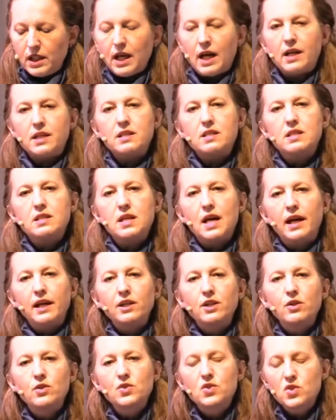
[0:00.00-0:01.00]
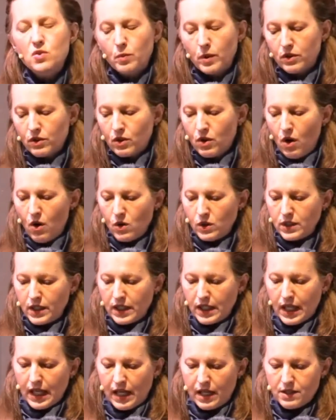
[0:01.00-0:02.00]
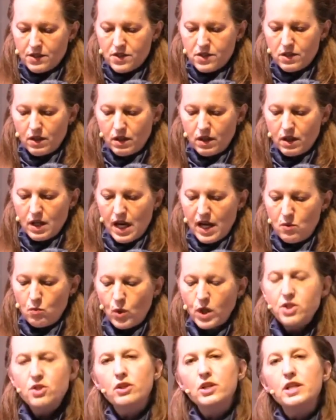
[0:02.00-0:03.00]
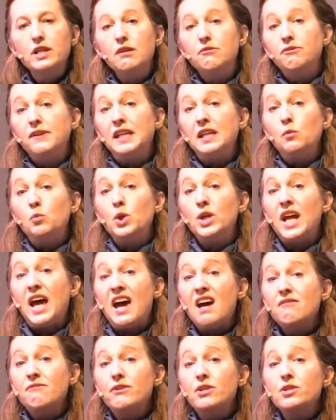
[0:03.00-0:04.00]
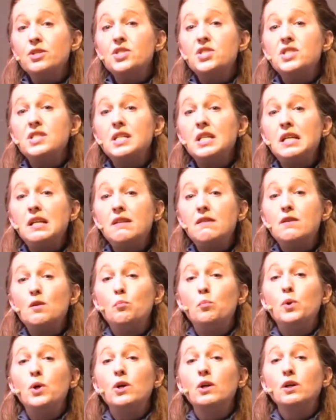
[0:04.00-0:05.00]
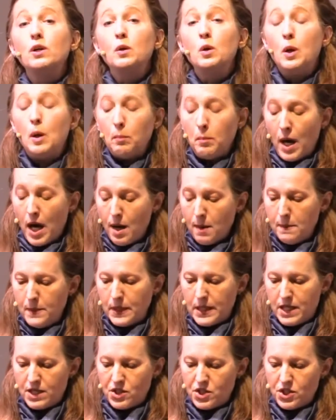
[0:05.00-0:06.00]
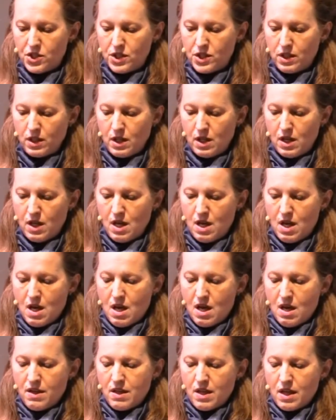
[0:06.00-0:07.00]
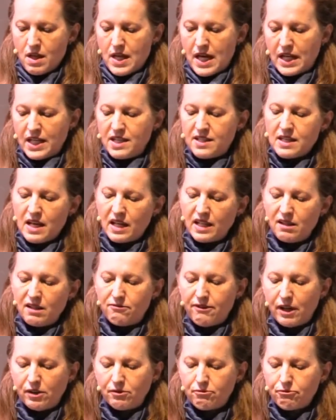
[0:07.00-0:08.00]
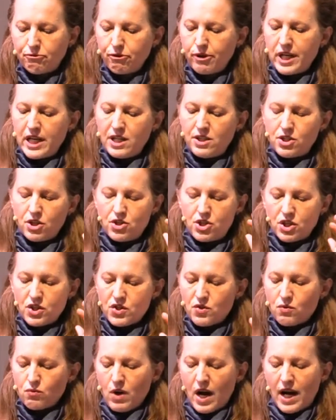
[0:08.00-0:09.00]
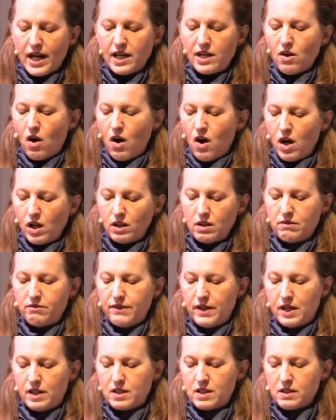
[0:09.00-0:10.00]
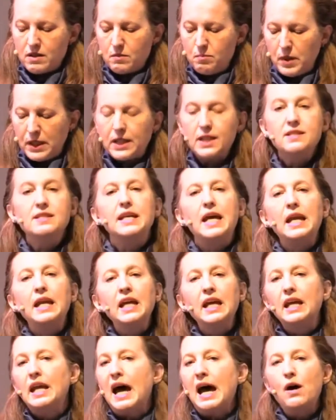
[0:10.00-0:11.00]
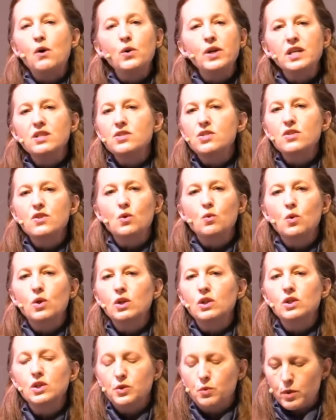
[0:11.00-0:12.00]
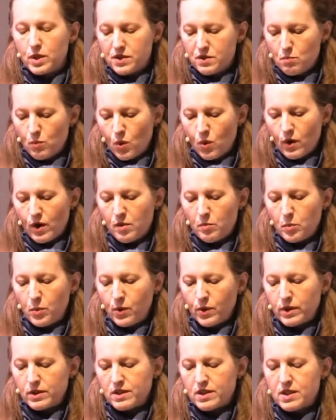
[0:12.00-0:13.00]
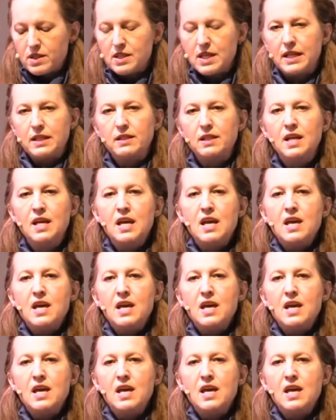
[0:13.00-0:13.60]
got diagnosed with colon cancer and wondered if he would ever see the book published that he said he felt free to just write all of it, because getting it out into the world was more important than